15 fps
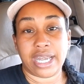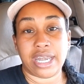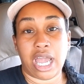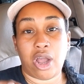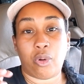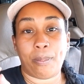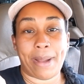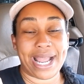
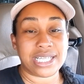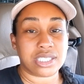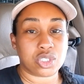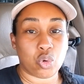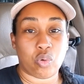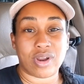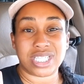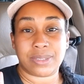Now, my
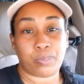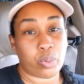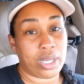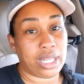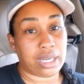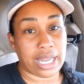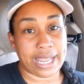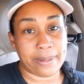store is
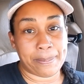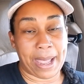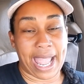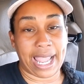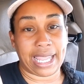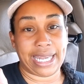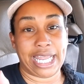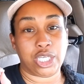pretty laid
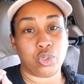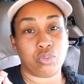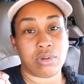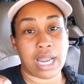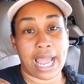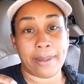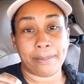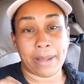back and they do
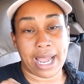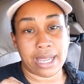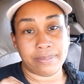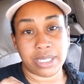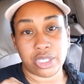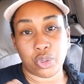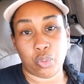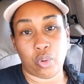not
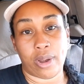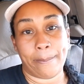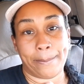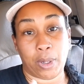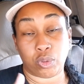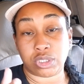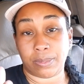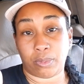mind me
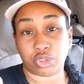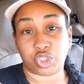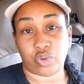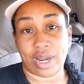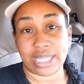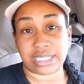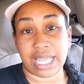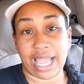doing multiple
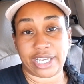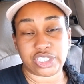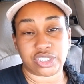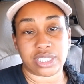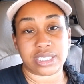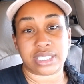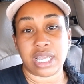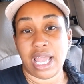
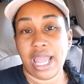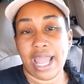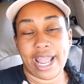transactions